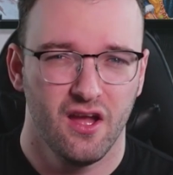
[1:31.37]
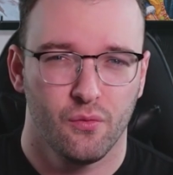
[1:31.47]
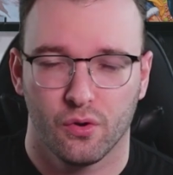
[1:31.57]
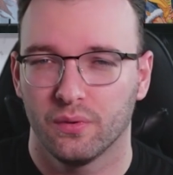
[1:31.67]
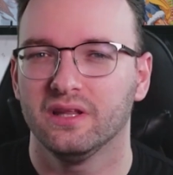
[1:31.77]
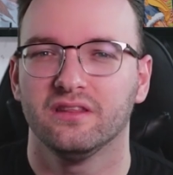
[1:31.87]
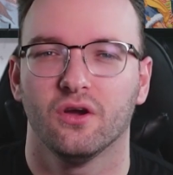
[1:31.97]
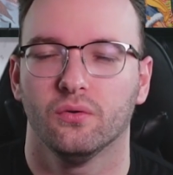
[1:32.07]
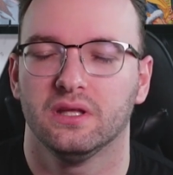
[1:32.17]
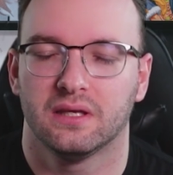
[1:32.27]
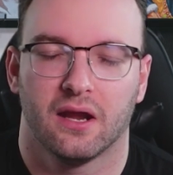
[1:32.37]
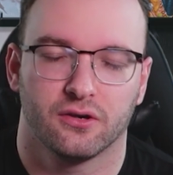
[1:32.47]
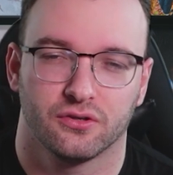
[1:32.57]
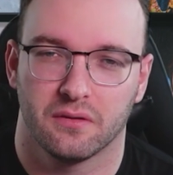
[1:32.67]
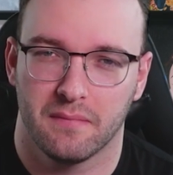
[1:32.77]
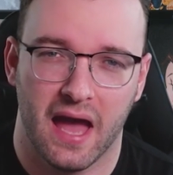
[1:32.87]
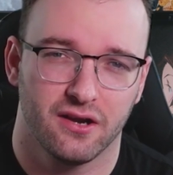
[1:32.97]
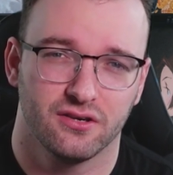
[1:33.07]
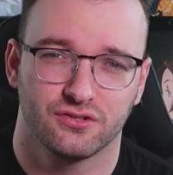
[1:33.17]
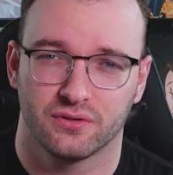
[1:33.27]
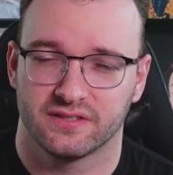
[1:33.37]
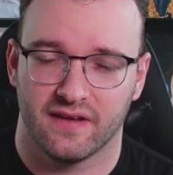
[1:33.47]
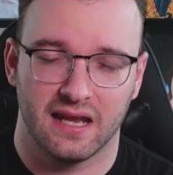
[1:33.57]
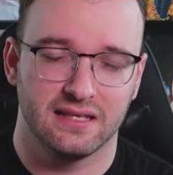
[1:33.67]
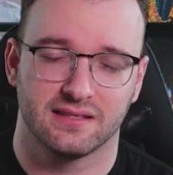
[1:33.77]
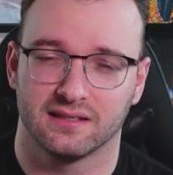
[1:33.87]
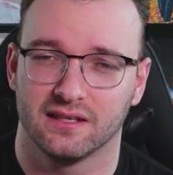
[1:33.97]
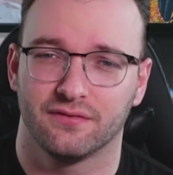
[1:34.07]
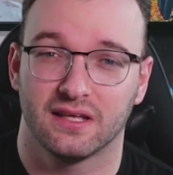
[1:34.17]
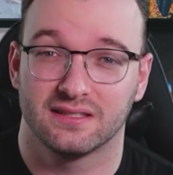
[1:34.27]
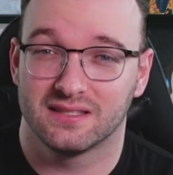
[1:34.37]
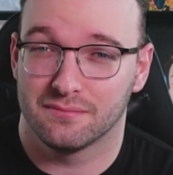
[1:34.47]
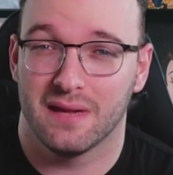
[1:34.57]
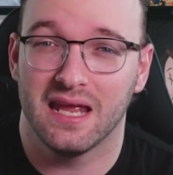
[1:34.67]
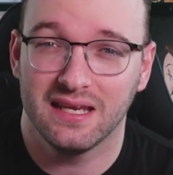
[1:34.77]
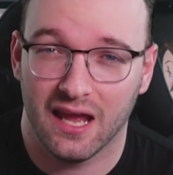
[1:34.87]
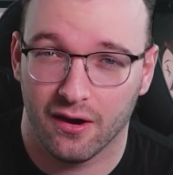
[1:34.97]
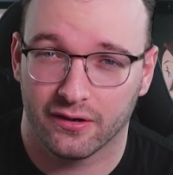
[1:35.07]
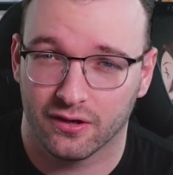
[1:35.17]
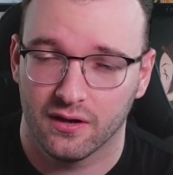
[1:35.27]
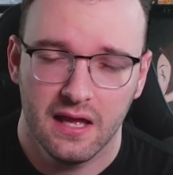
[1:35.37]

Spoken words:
where really the only character that matters or is of any significance is the main character.